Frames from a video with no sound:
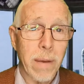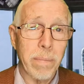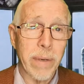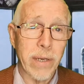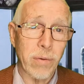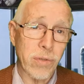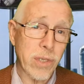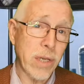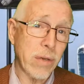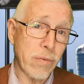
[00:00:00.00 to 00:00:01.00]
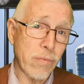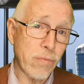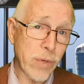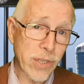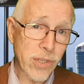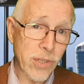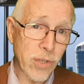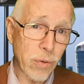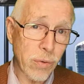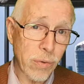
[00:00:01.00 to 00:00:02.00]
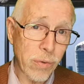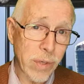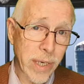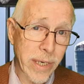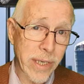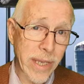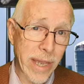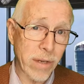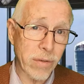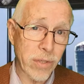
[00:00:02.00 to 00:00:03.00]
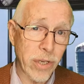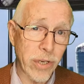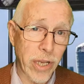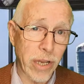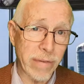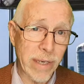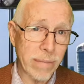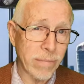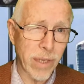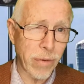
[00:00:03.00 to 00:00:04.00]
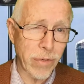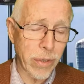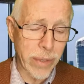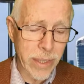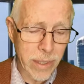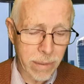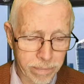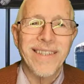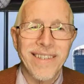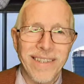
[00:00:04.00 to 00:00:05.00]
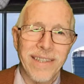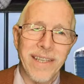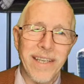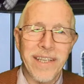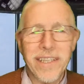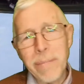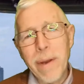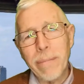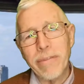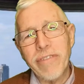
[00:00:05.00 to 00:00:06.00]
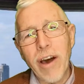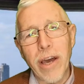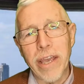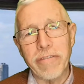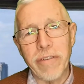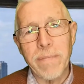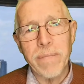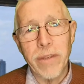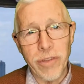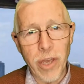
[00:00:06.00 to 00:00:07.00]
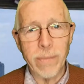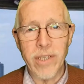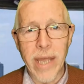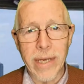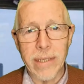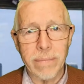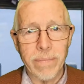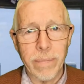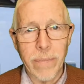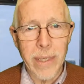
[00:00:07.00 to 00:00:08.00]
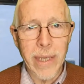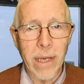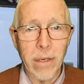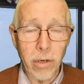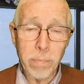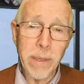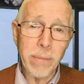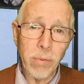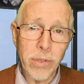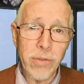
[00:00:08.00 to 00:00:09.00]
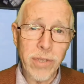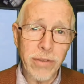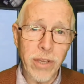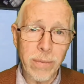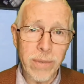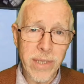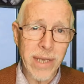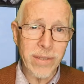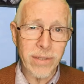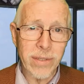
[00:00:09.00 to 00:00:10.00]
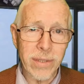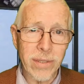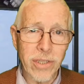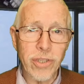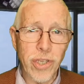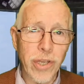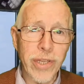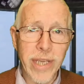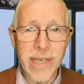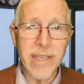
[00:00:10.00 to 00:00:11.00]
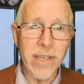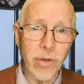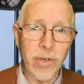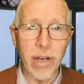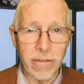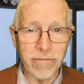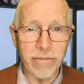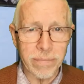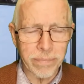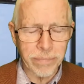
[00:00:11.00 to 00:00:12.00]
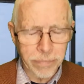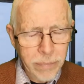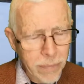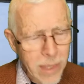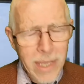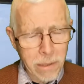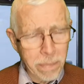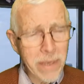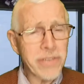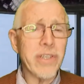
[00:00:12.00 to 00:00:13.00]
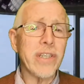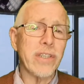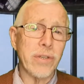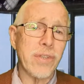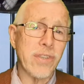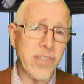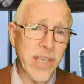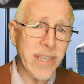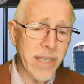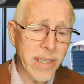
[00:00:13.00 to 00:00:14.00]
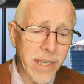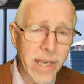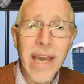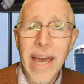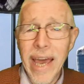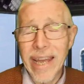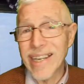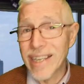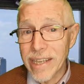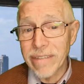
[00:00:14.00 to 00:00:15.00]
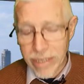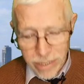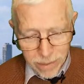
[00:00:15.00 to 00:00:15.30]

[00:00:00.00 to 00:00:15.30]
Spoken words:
but it also risks you getting your house turned over. Don't do it. Tip number 5, thermostat. Now, a lot of people will use their thermostats to turn the heating on and off. The best thing to do is to set it and leave it.